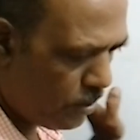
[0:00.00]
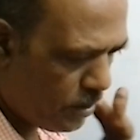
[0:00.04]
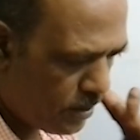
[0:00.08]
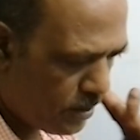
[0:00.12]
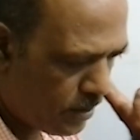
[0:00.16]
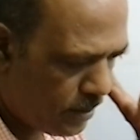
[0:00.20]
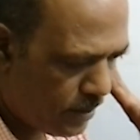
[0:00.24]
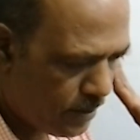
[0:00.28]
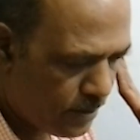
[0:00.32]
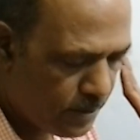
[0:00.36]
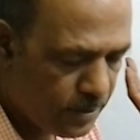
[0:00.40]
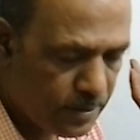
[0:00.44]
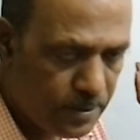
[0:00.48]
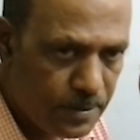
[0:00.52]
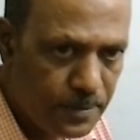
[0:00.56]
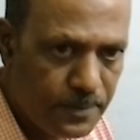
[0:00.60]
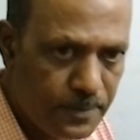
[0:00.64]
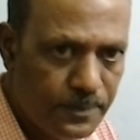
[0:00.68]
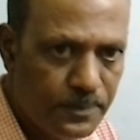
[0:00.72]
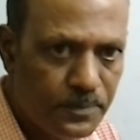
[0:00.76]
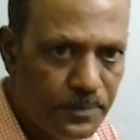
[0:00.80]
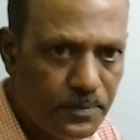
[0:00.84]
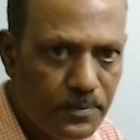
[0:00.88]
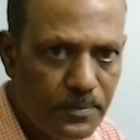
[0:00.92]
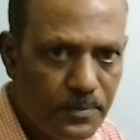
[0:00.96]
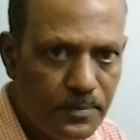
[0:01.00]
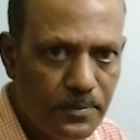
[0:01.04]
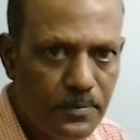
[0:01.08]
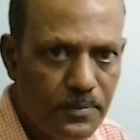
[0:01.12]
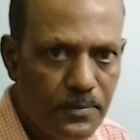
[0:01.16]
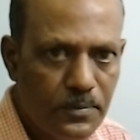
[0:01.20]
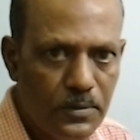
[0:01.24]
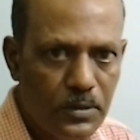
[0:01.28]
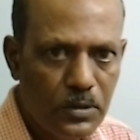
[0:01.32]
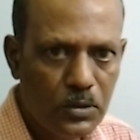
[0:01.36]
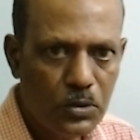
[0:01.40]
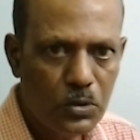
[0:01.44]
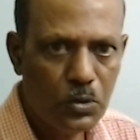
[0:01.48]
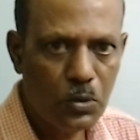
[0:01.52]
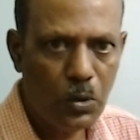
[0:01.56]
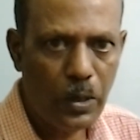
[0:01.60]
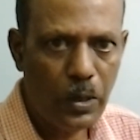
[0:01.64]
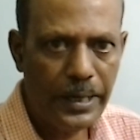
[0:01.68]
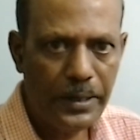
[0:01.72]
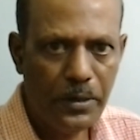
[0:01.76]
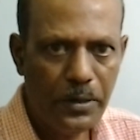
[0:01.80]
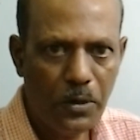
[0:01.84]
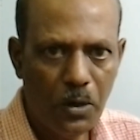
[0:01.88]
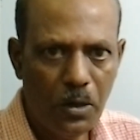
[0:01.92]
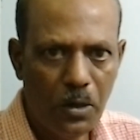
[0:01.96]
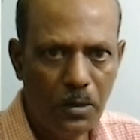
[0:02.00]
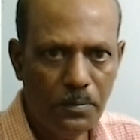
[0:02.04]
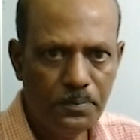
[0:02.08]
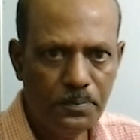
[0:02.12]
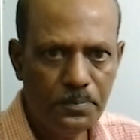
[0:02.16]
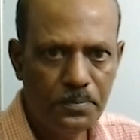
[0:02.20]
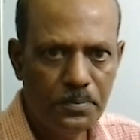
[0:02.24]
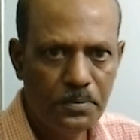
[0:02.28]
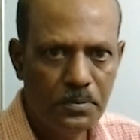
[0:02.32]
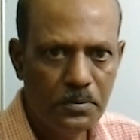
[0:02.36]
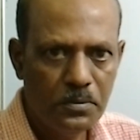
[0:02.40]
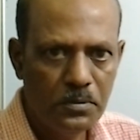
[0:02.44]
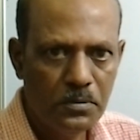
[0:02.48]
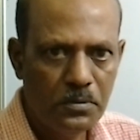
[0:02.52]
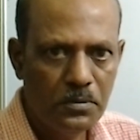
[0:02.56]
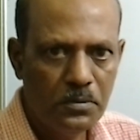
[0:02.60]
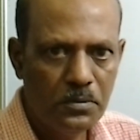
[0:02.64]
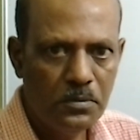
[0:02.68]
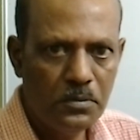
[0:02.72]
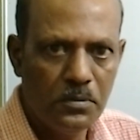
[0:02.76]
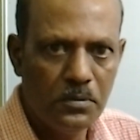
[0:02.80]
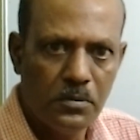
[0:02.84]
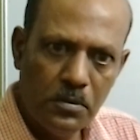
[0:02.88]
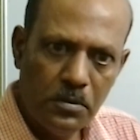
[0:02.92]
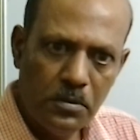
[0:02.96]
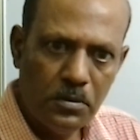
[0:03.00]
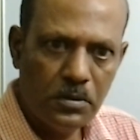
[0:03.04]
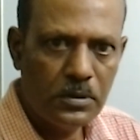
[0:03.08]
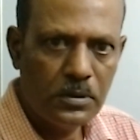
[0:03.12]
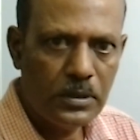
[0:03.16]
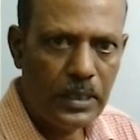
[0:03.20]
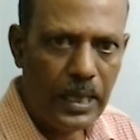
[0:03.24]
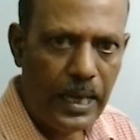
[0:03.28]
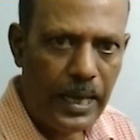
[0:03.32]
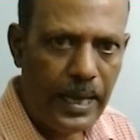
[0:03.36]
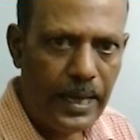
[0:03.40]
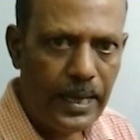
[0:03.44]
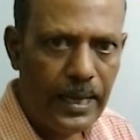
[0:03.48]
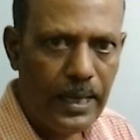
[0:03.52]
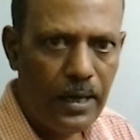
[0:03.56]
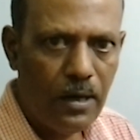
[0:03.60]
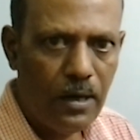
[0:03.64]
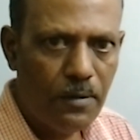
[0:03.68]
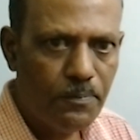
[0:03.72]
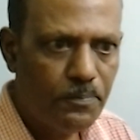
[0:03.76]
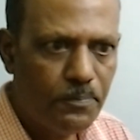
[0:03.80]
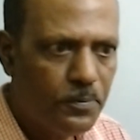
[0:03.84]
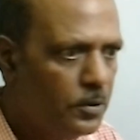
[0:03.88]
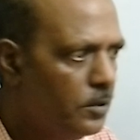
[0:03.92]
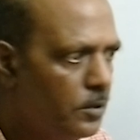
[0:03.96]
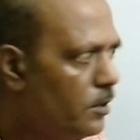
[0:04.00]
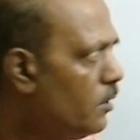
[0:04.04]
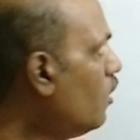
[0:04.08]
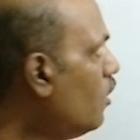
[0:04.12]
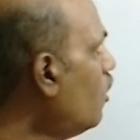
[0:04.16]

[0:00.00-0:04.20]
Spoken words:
projections. So I hope the angle of